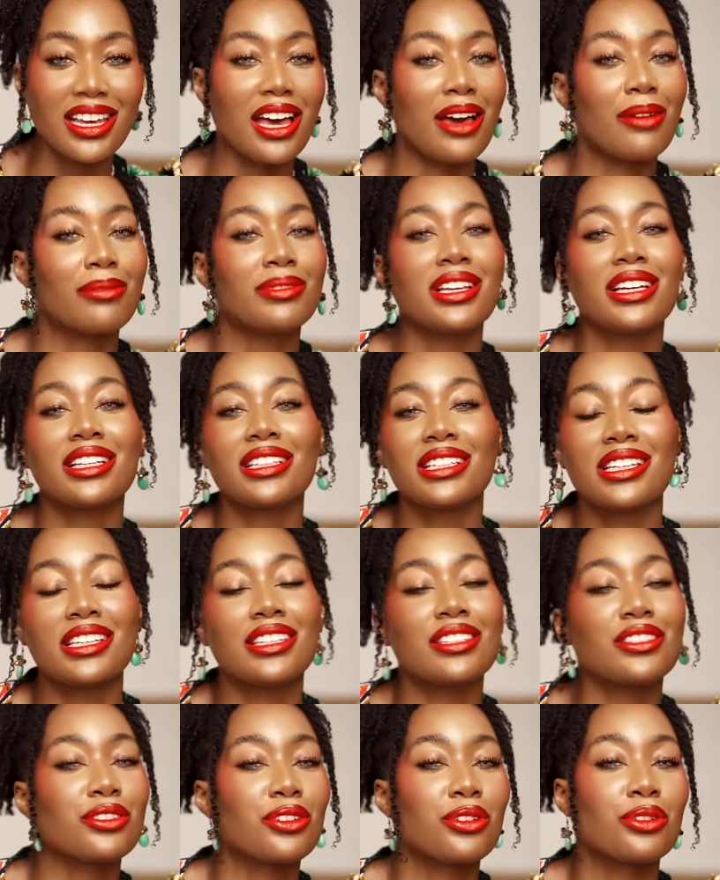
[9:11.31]
I'm not an
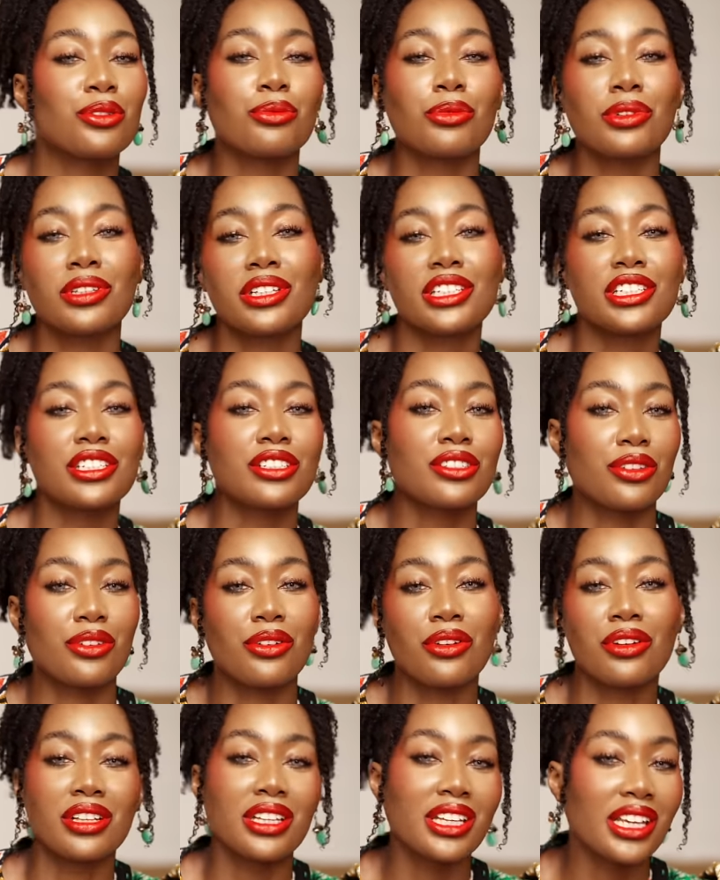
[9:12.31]
Eastern religious
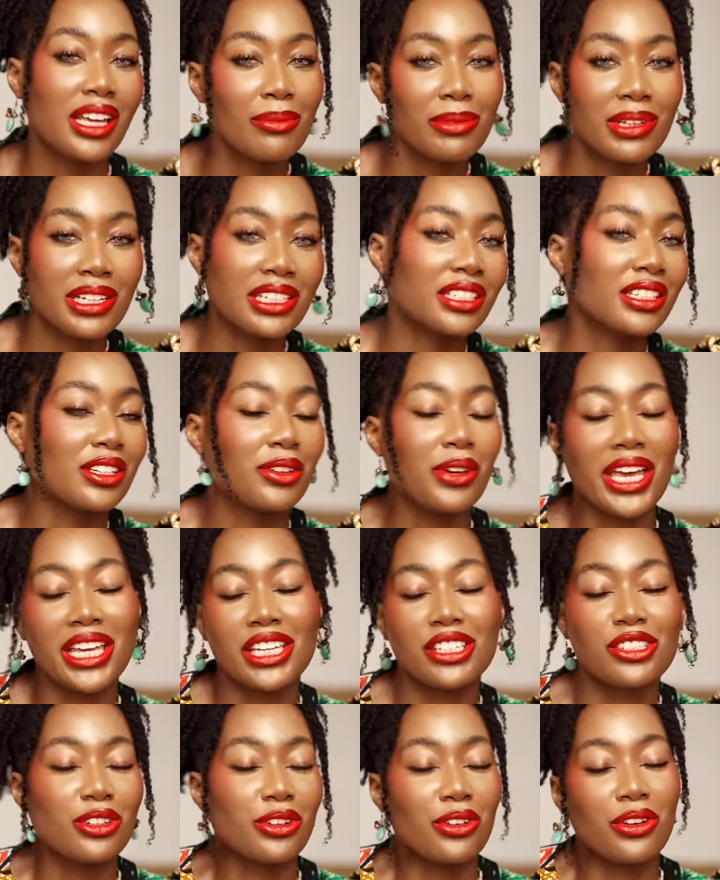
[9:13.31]
girly. I'm not a new
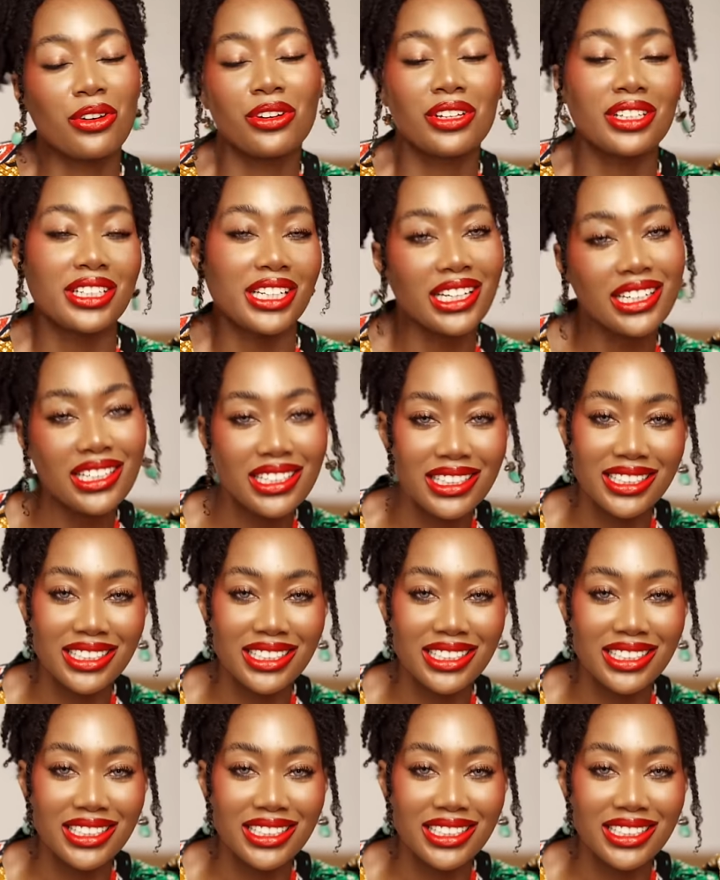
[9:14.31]
age girly.